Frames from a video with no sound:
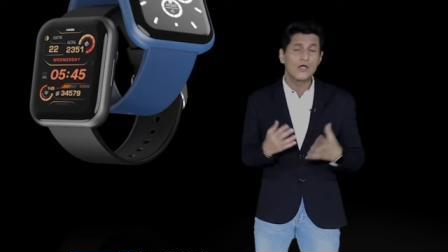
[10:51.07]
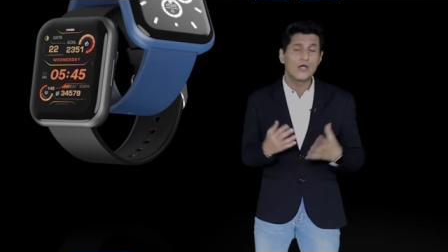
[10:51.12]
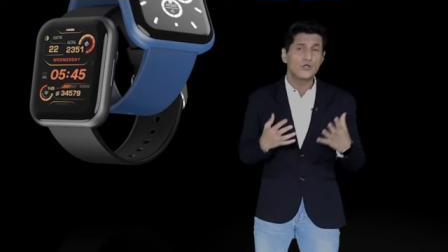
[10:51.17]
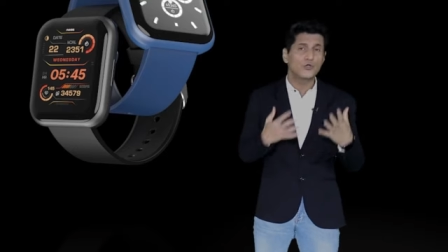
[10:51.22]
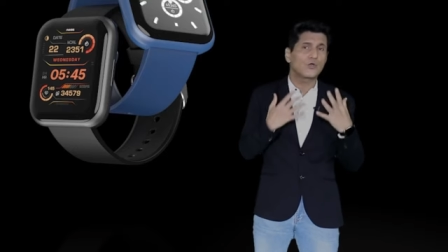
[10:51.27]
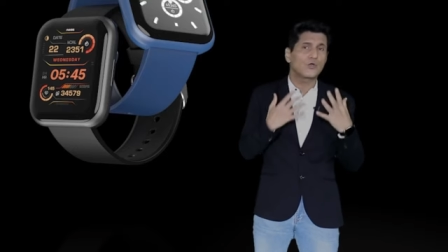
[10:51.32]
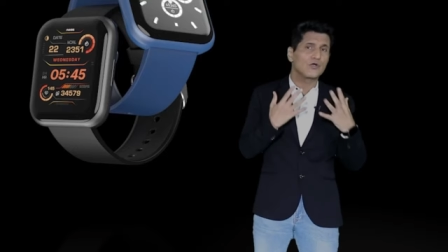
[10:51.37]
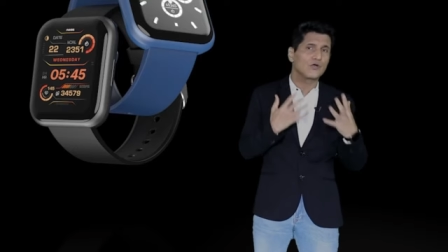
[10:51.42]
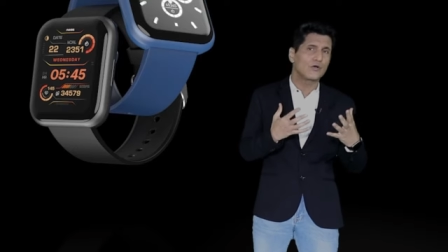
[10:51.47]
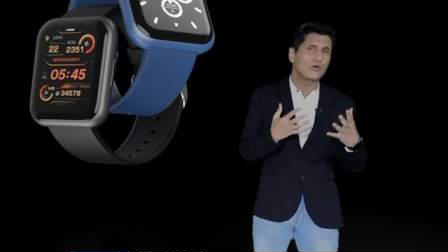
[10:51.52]

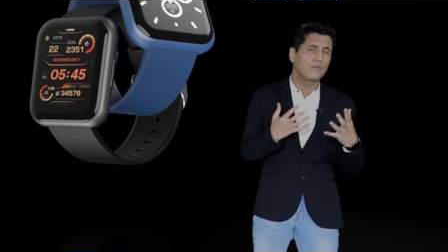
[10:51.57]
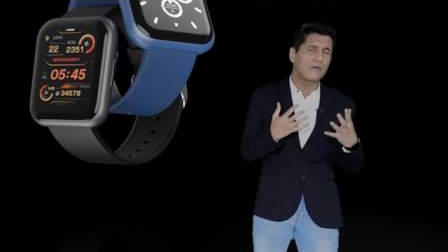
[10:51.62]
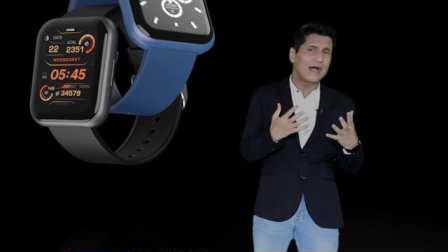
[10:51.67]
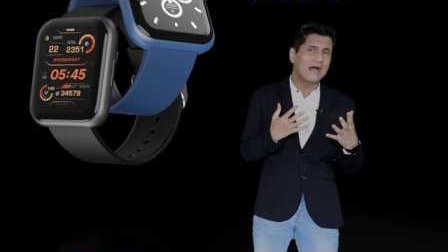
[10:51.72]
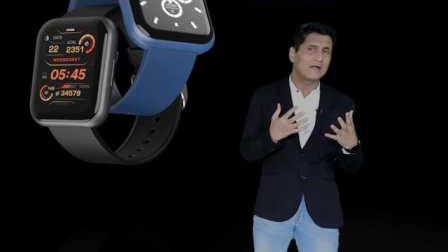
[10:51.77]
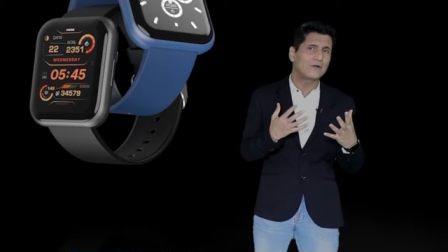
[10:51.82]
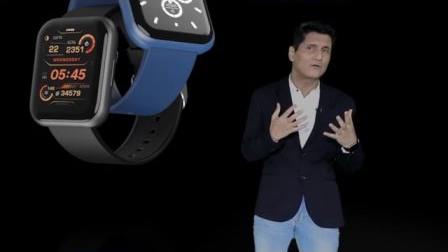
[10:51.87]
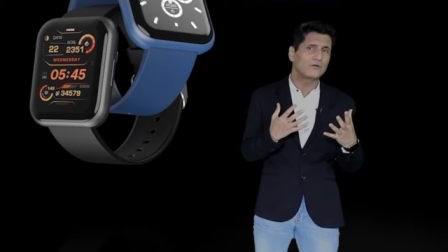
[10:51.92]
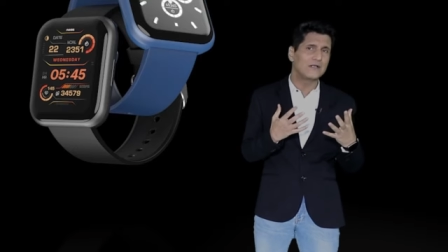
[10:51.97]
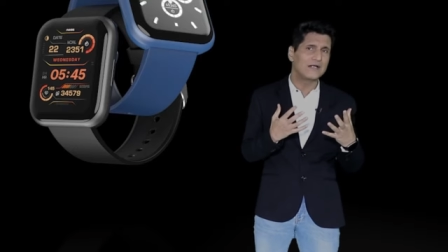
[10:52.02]
You can
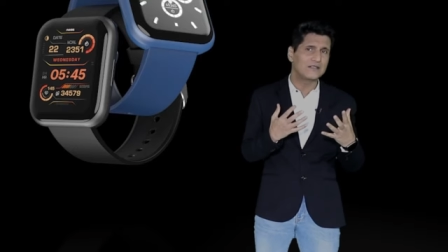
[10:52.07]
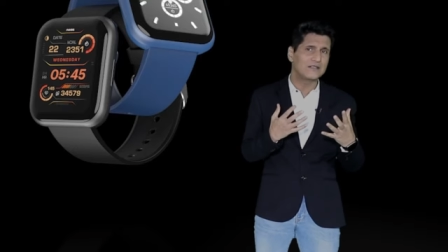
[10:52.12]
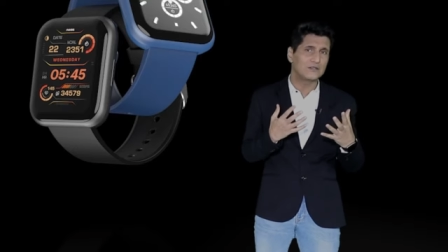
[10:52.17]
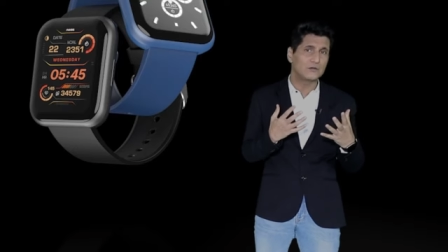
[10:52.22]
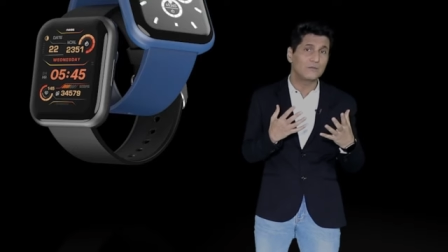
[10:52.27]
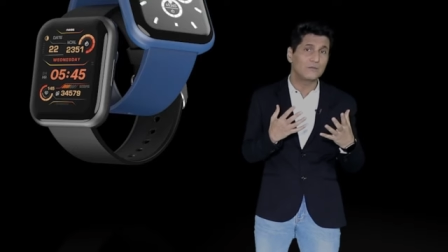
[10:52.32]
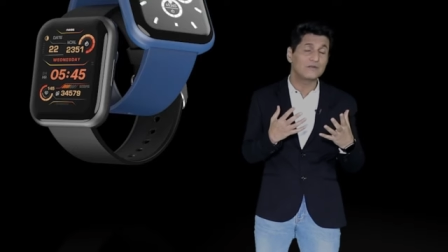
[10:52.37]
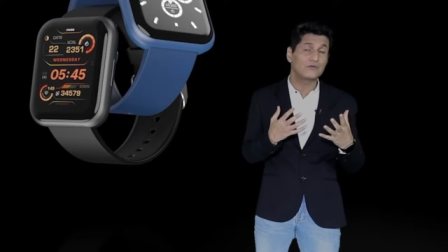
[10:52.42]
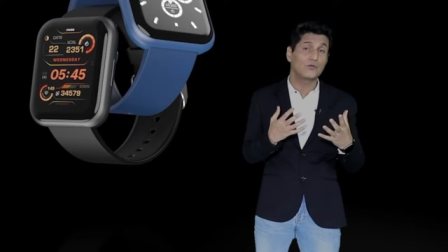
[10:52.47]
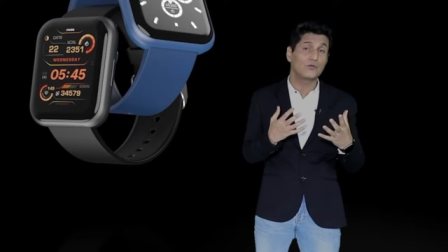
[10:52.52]
reply to the
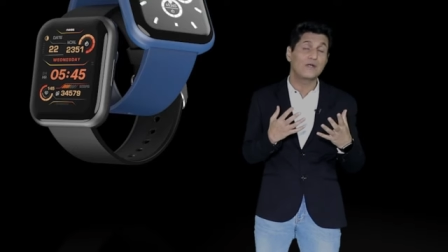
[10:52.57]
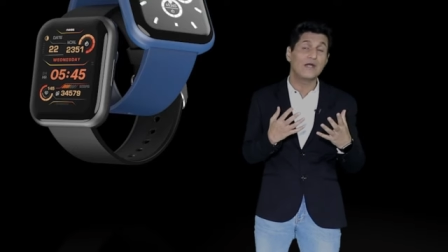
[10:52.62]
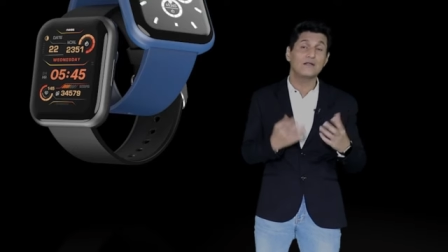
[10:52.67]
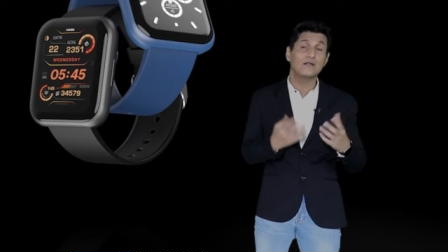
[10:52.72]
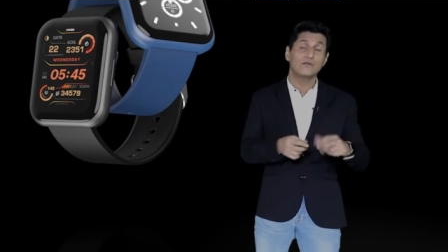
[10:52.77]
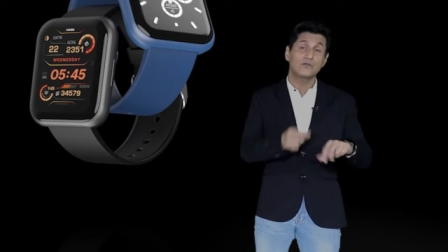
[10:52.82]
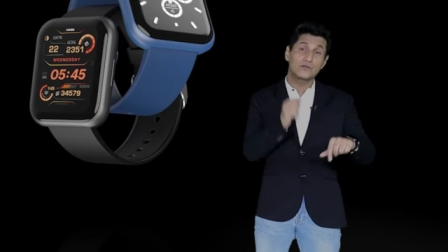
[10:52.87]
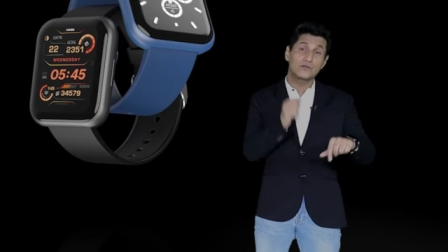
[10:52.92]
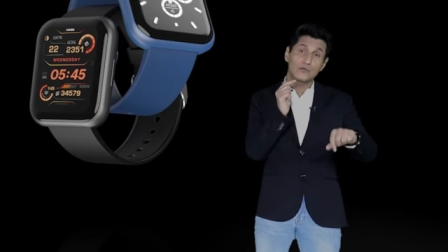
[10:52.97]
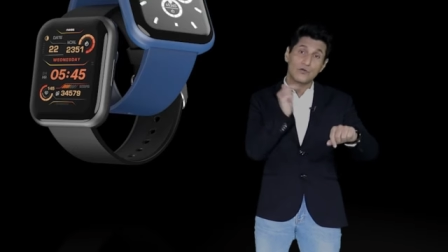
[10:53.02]
SMS you get
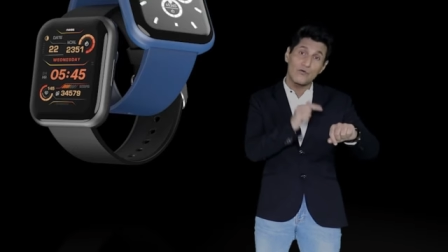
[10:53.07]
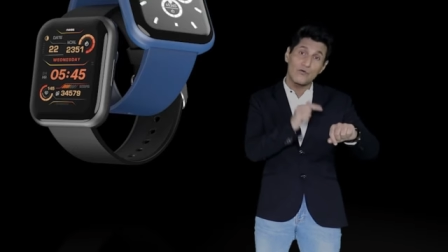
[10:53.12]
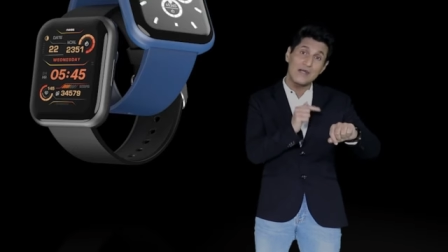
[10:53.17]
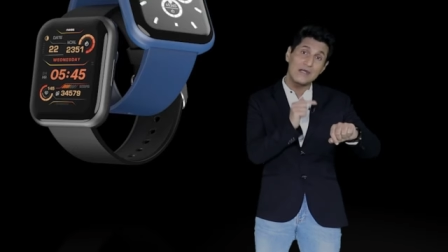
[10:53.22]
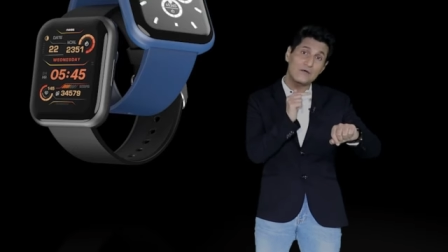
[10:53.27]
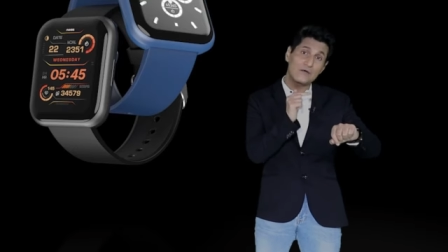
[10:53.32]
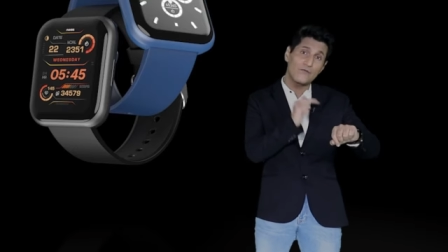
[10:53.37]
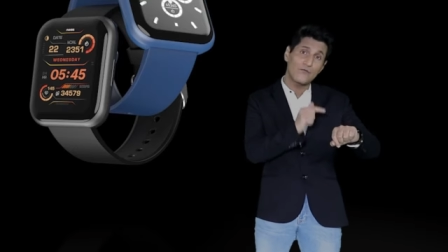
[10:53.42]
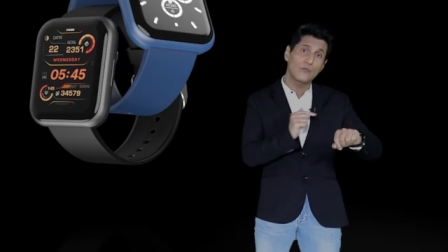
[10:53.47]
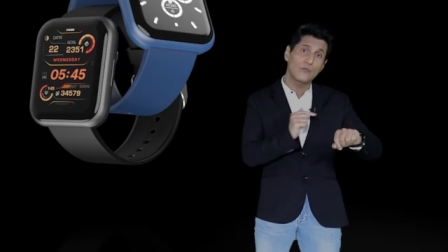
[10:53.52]

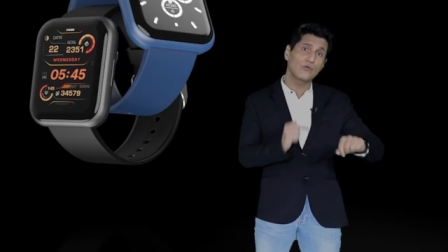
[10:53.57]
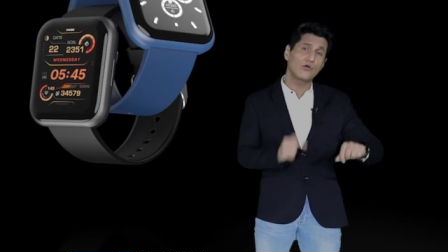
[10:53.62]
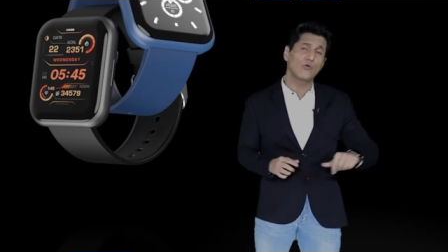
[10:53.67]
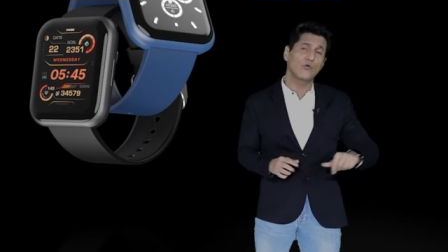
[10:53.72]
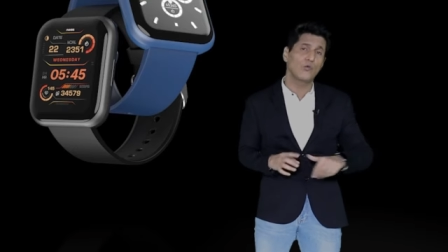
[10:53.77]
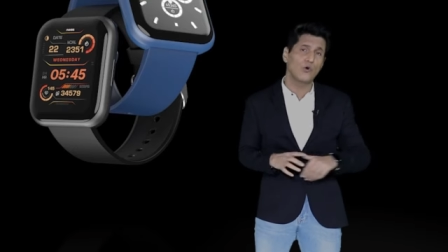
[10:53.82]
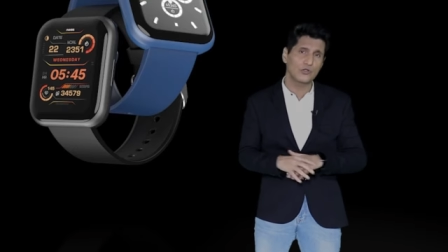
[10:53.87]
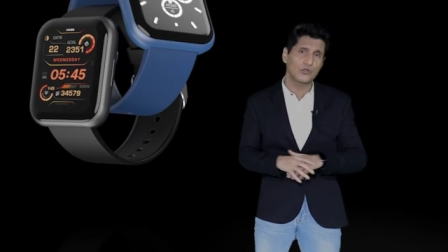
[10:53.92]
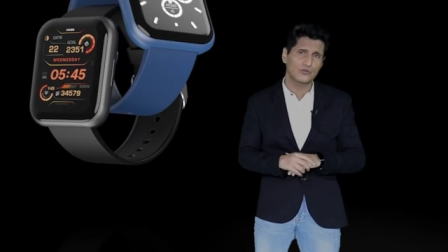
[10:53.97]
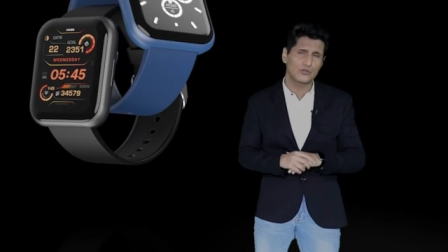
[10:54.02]
straight from your
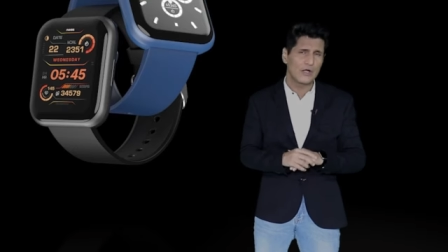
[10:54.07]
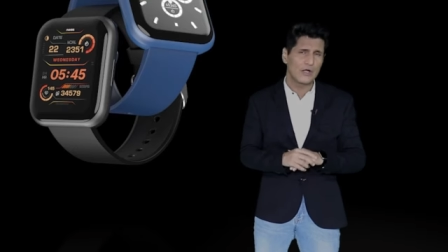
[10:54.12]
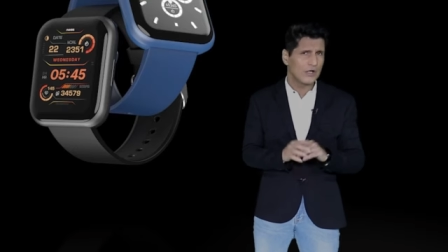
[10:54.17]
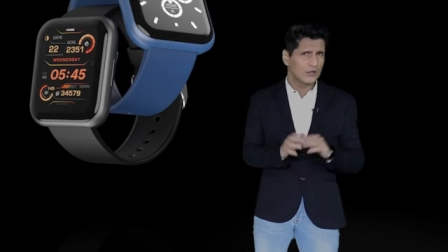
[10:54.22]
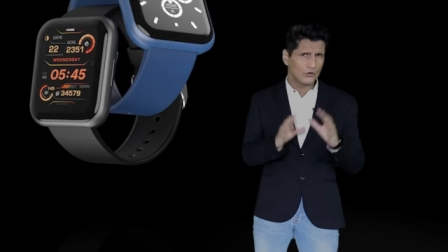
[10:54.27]
watch.